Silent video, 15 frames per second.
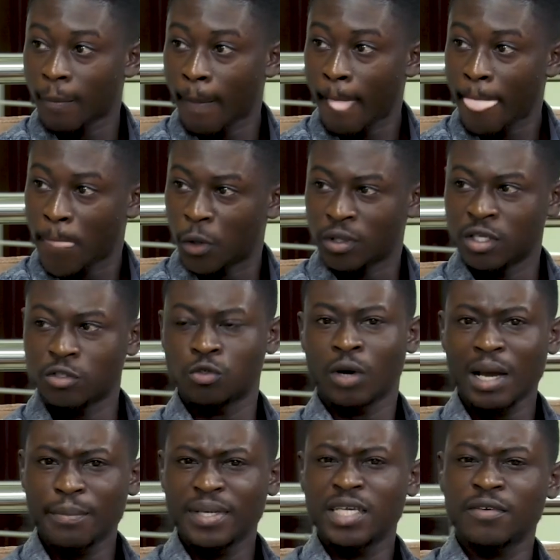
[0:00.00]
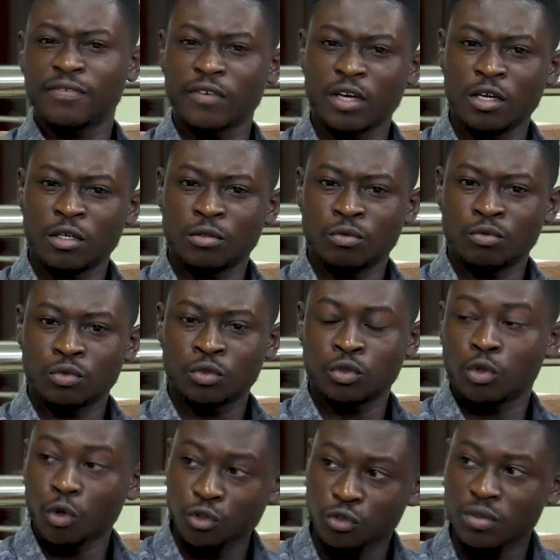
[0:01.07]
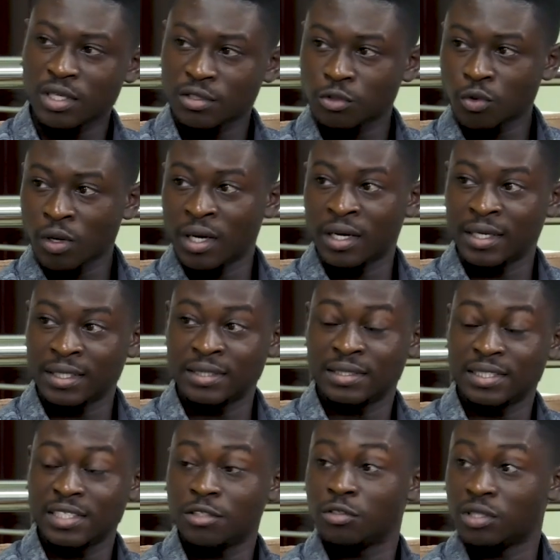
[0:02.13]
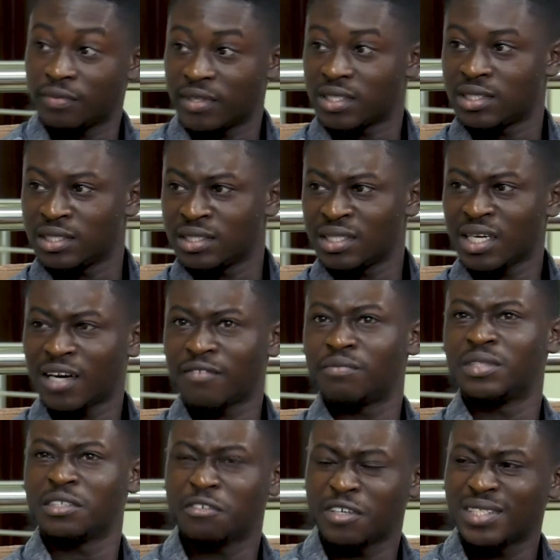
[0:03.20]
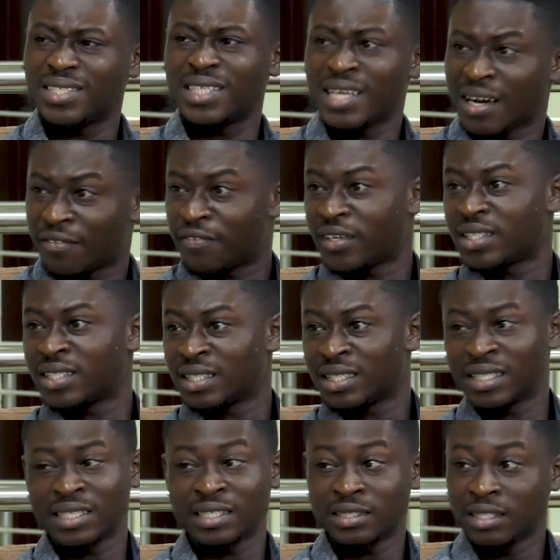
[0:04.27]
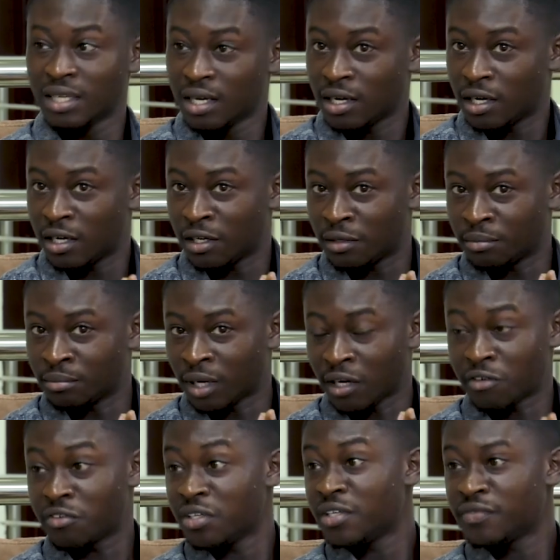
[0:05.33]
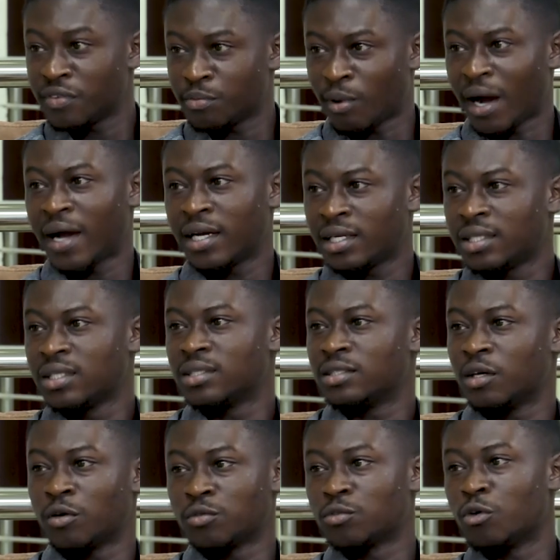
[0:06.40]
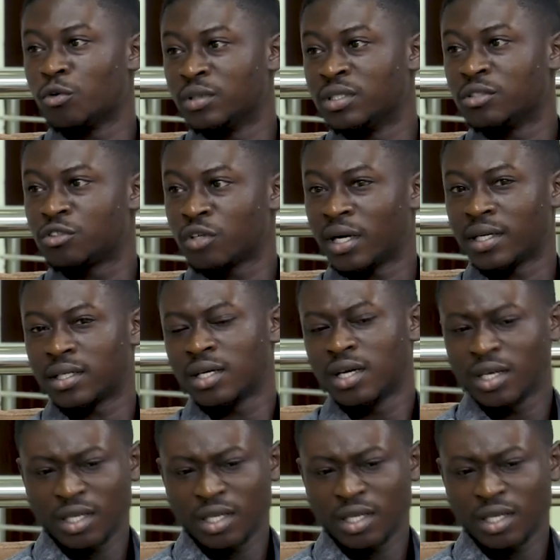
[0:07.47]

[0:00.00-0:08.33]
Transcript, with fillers: Okay. Okay. So I believe to those students who are in these universities, they have been greatly affected and then um, aggrieved by the okay. ongoing strike.